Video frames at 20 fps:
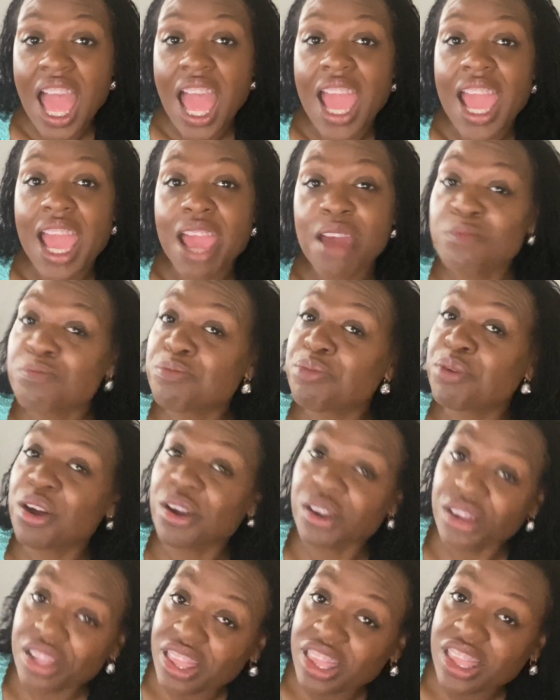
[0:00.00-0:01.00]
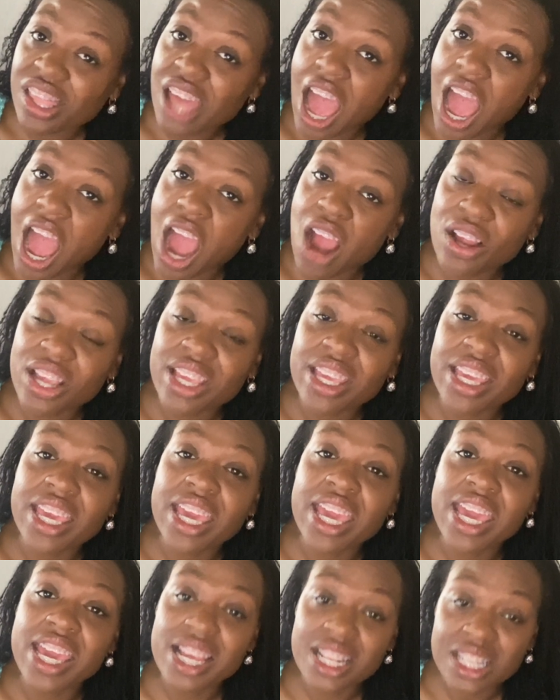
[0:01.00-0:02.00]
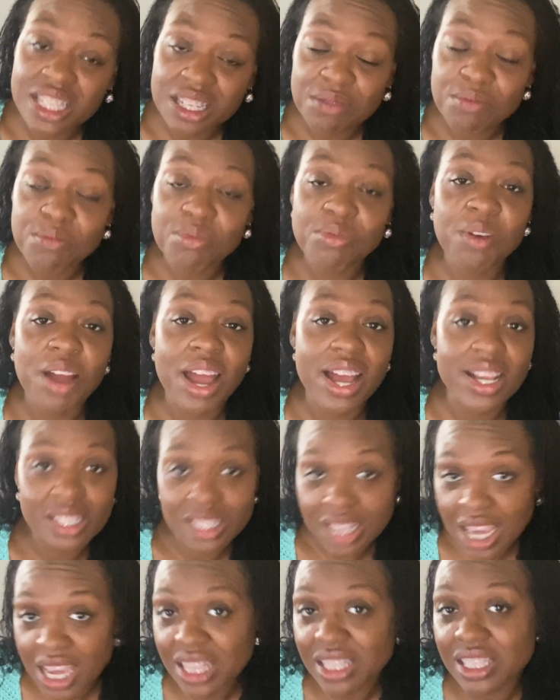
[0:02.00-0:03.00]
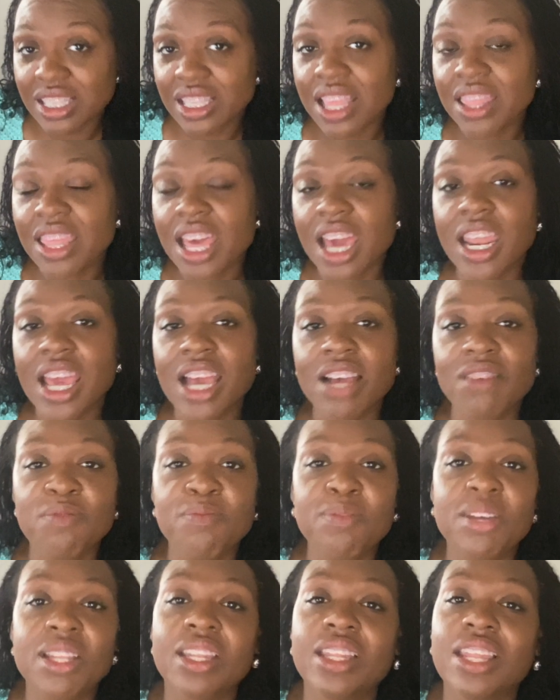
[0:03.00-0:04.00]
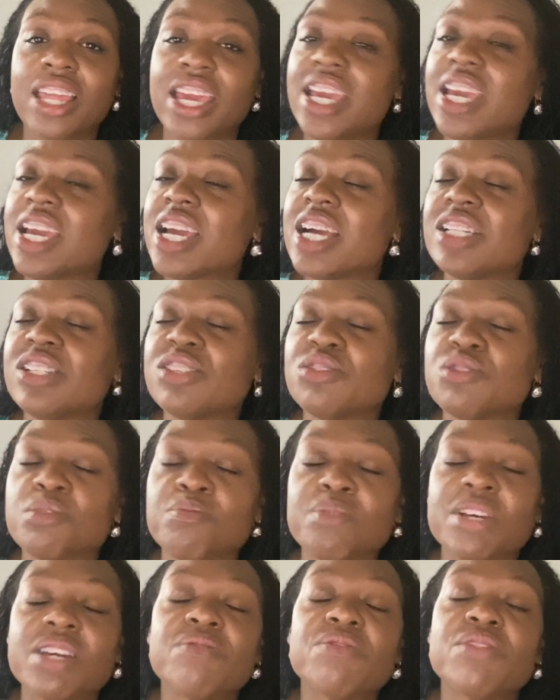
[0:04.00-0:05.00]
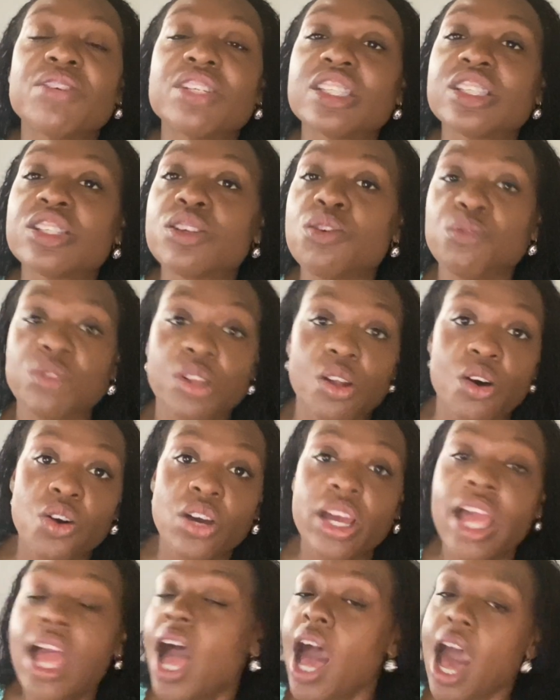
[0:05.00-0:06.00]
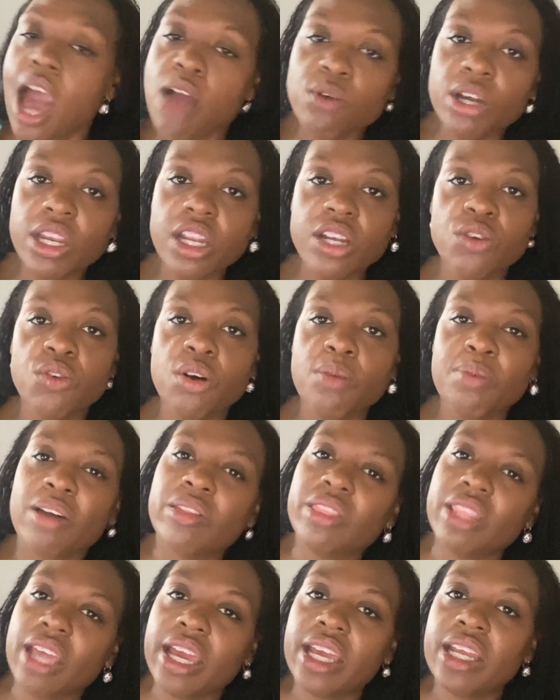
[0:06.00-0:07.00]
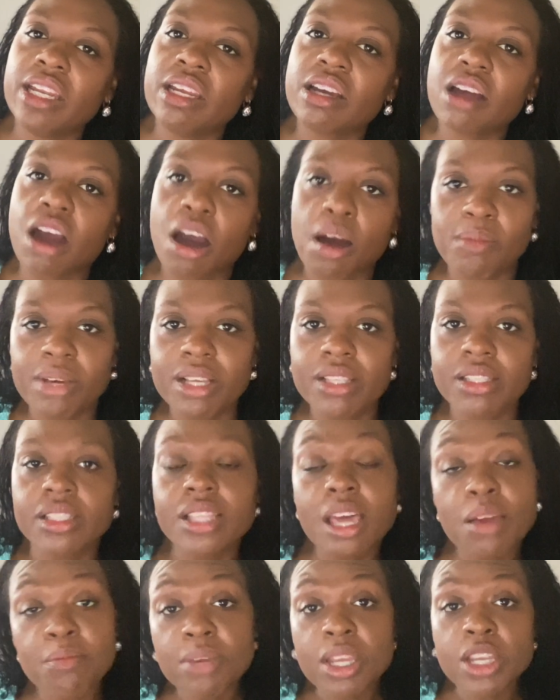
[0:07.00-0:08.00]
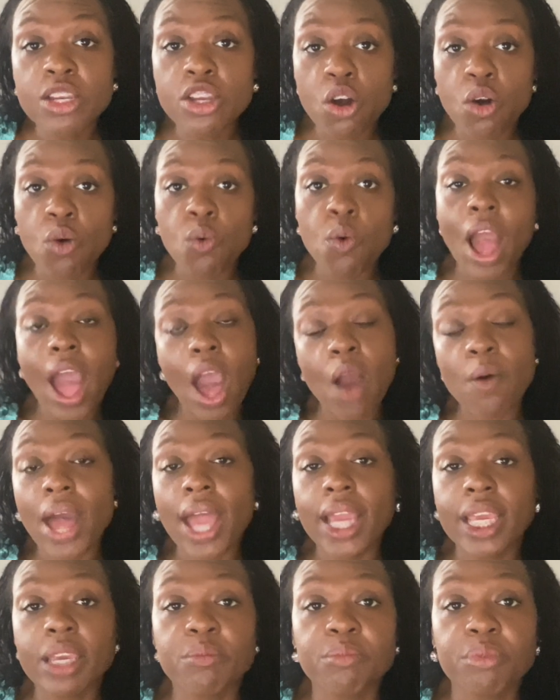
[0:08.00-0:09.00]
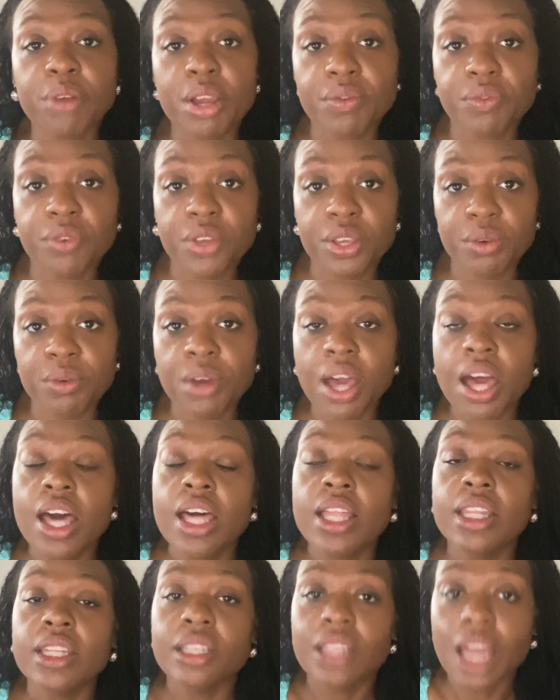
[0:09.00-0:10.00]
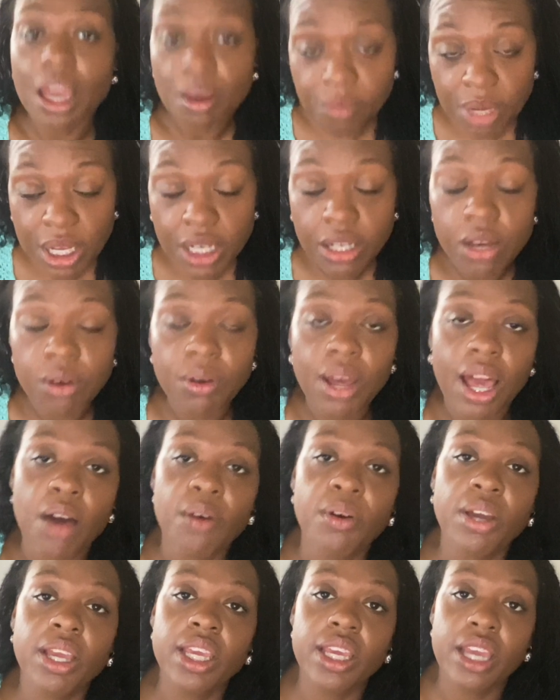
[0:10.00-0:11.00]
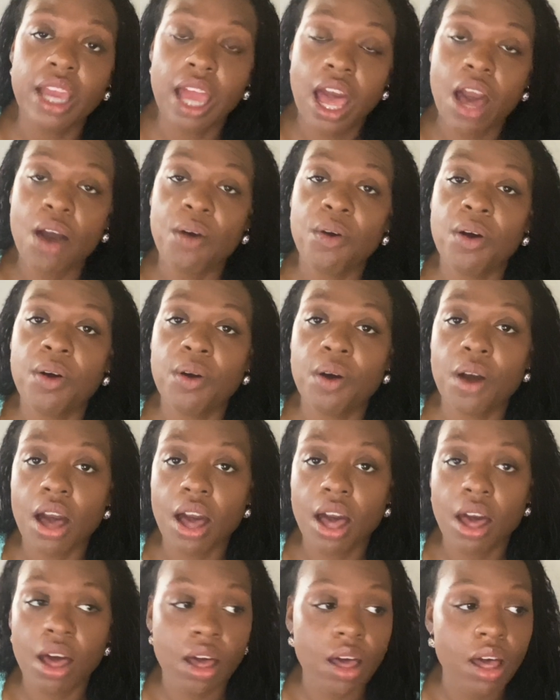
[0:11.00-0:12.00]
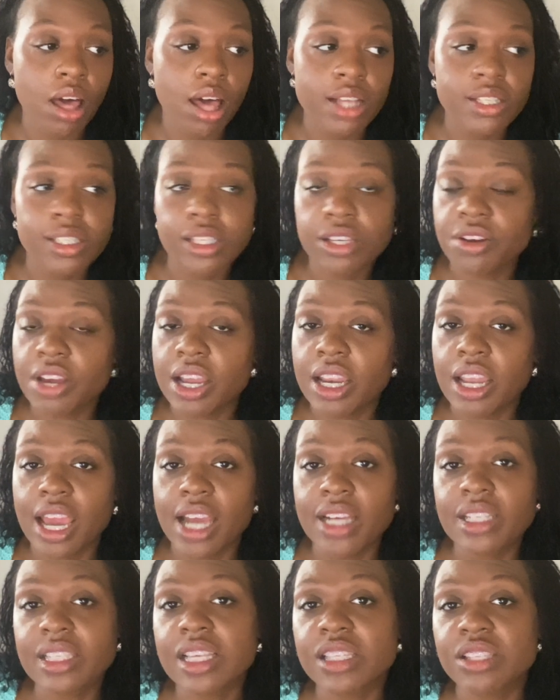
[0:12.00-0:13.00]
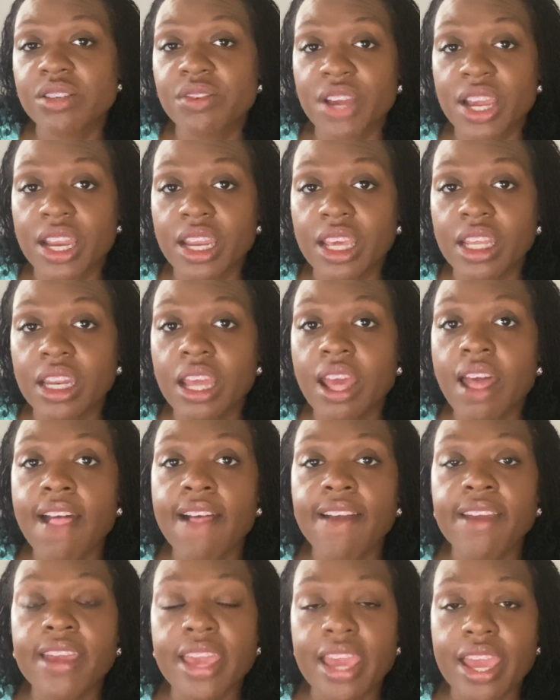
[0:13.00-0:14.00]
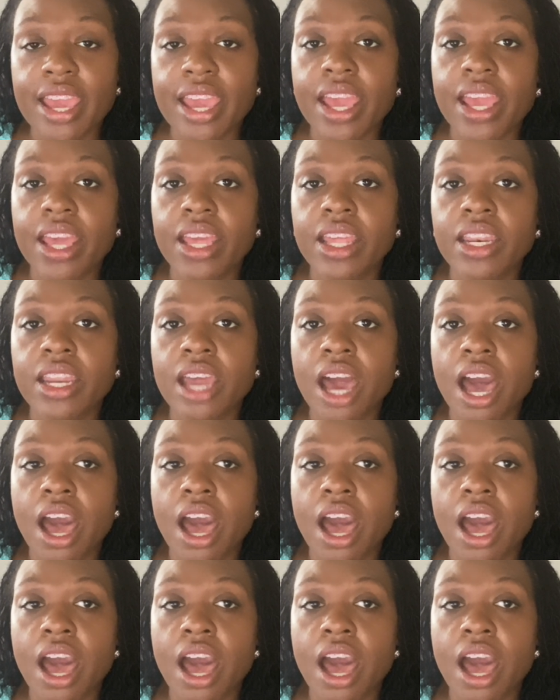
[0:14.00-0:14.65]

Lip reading: and birth our kingdom projects that have been laying dormant for so long. I want to know about that in the comments. Let me know how I can pray for you. Let me know how us here at Access Granted can